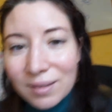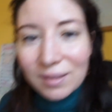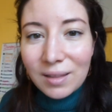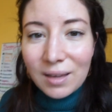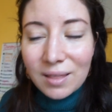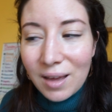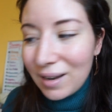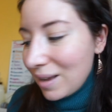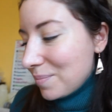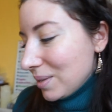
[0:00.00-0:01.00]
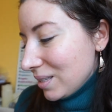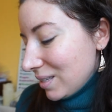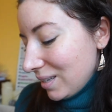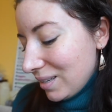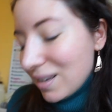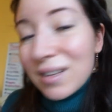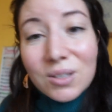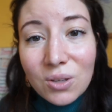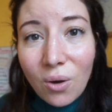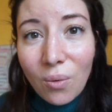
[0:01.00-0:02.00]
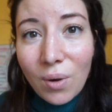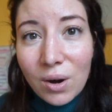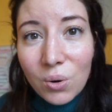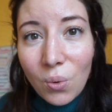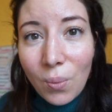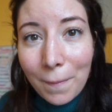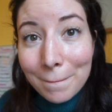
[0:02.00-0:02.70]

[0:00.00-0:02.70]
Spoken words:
like that. I missed it. So cool.